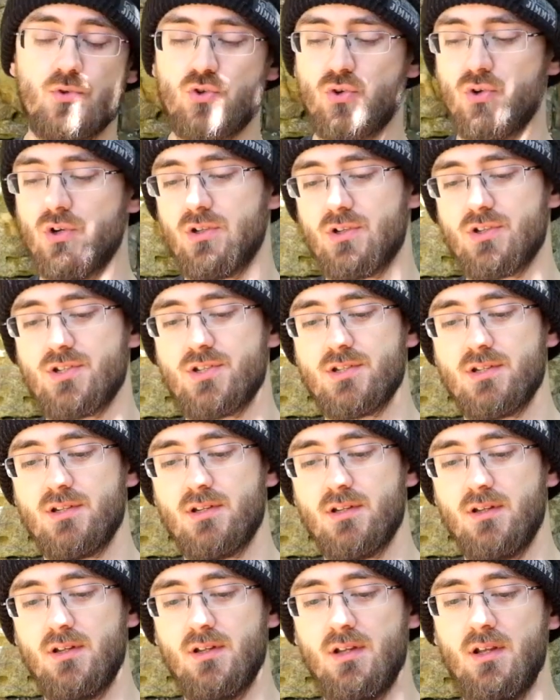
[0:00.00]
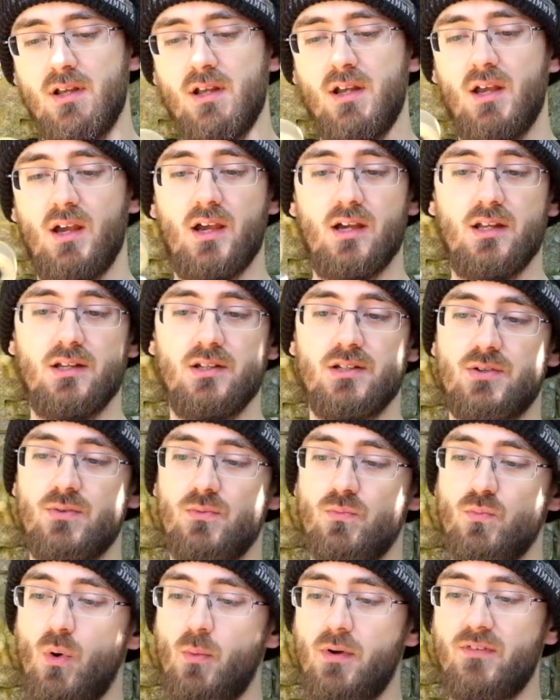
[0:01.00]
trucks, and
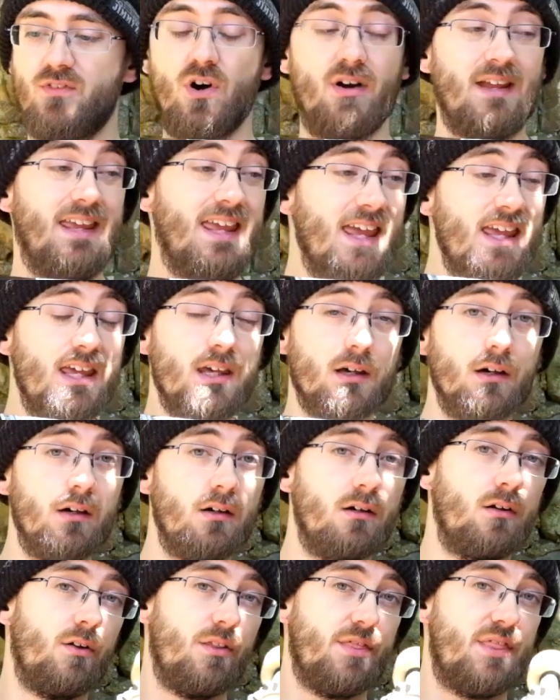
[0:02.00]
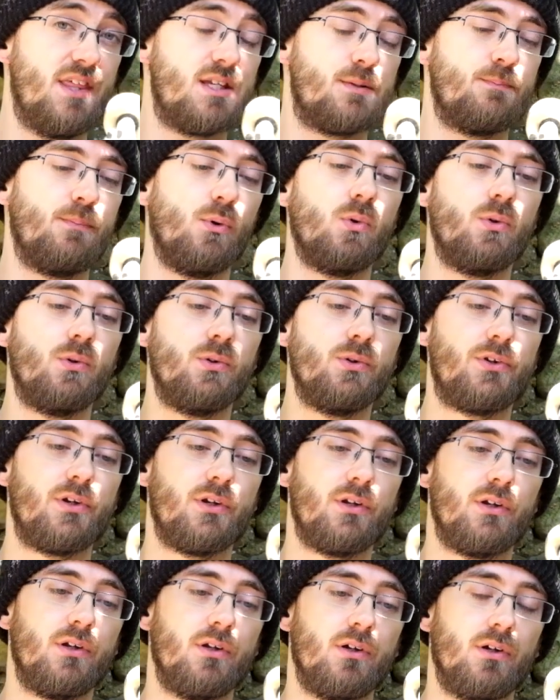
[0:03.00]
what we've got here on this board
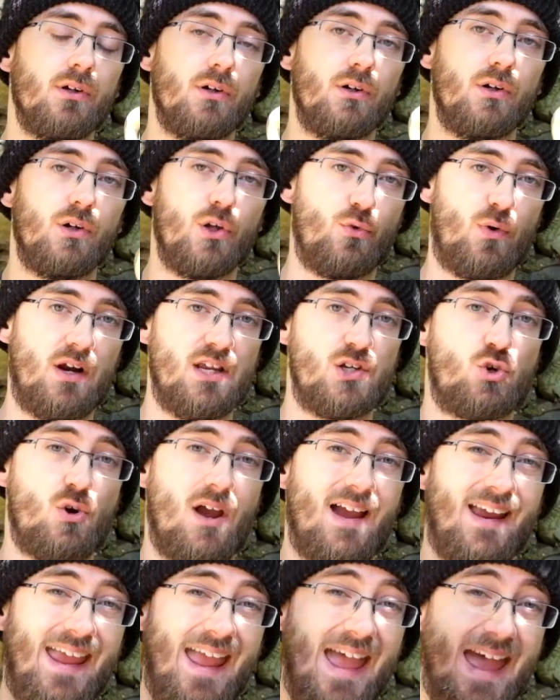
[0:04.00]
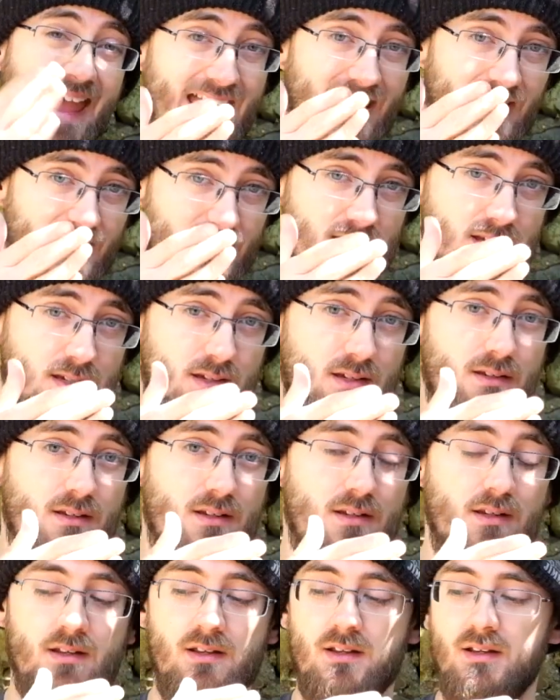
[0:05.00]
are the Racetrack X.
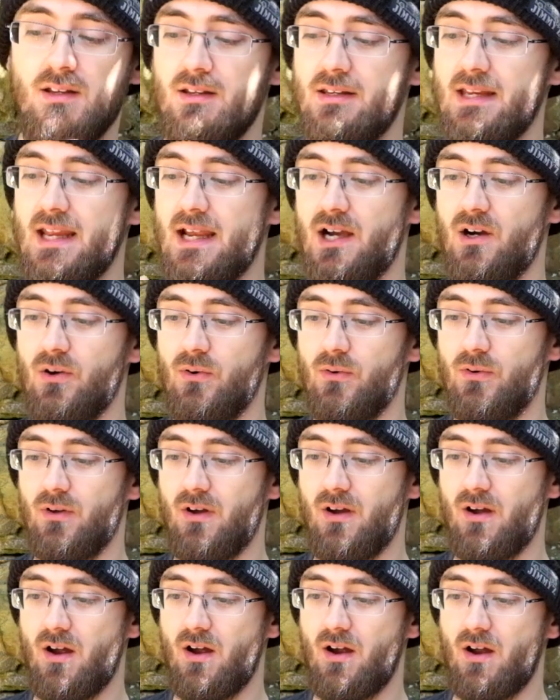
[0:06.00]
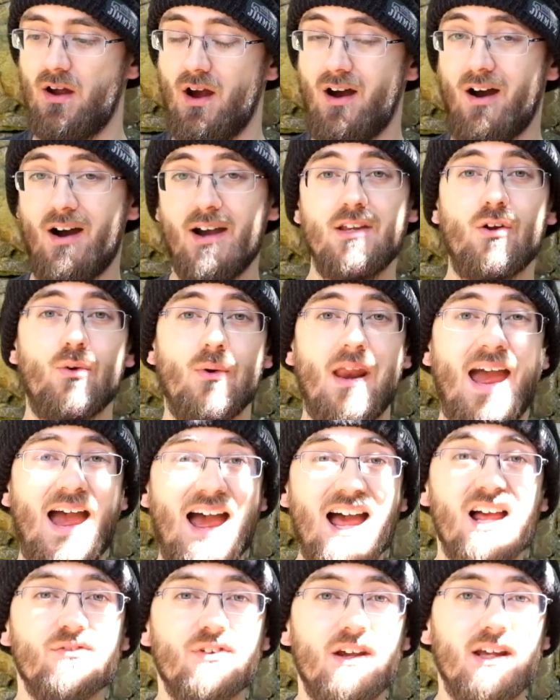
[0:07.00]
Now, I don't
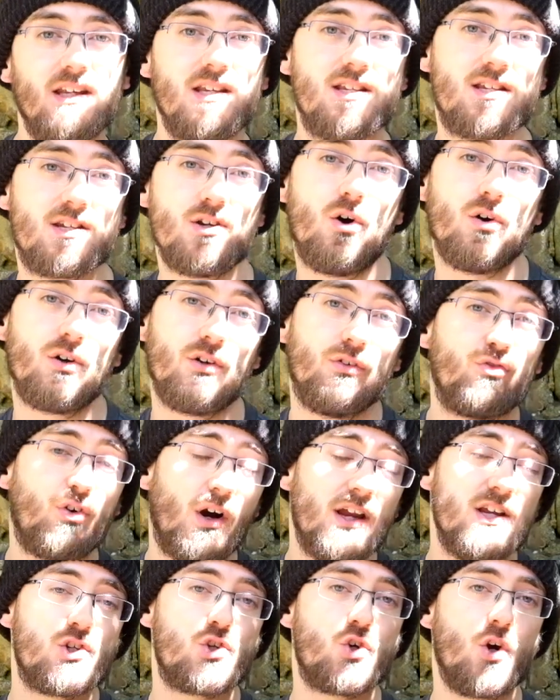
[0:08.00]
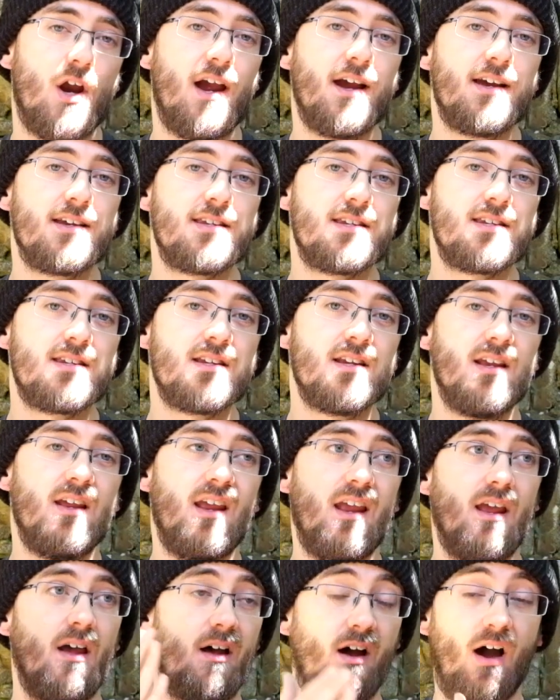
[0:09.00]
have any stock of racetracks
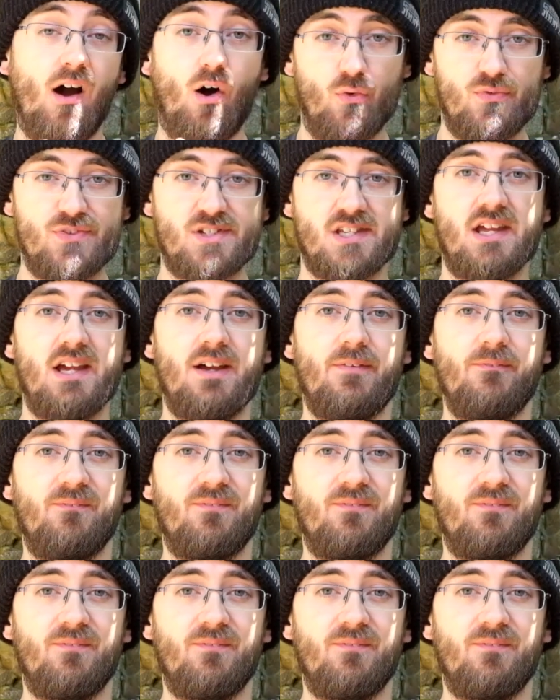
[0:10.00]
at offset,